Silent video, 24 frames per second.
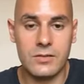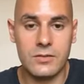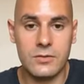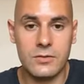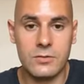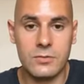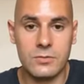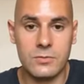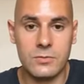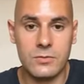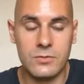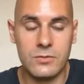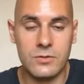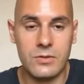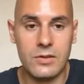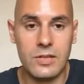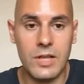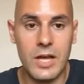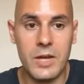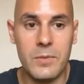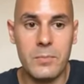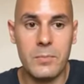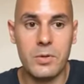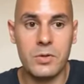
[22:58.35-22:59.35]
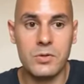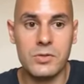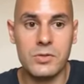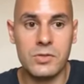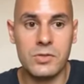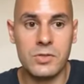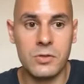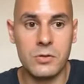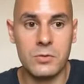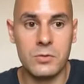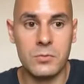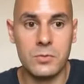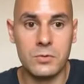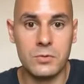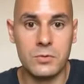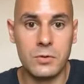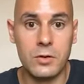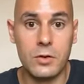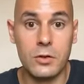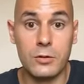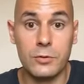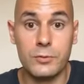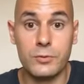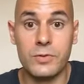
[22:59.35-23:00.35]
called
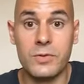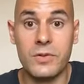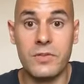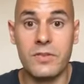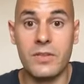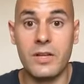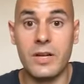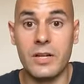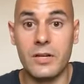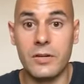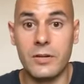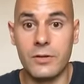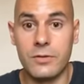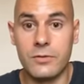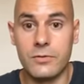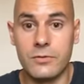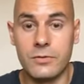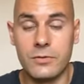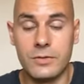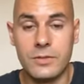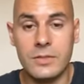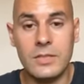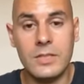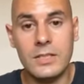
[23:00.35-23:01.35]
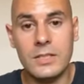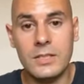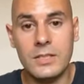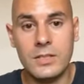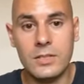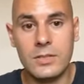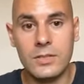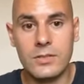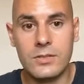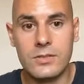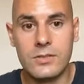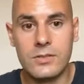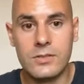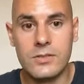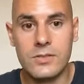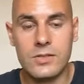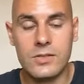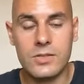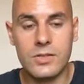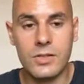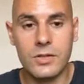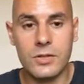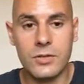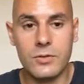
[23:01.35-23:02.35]
liposomal glutathione.
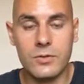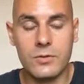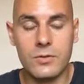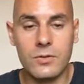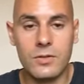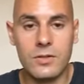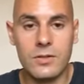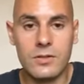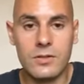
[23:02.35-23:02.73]
So